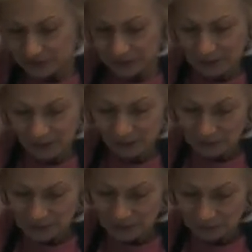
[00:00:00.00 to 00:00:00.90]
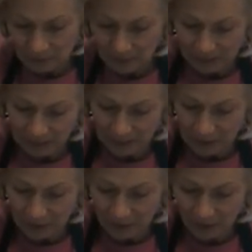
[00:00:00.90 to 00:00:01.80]
is another recipe that has
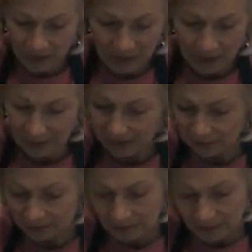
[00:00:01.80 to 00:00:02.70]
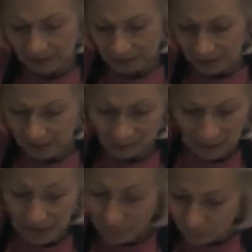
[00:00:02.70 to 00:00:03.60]
raw egg, and
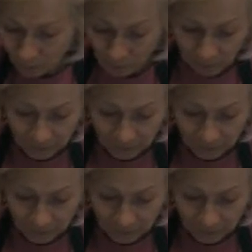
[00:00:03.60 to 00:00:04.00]
my rules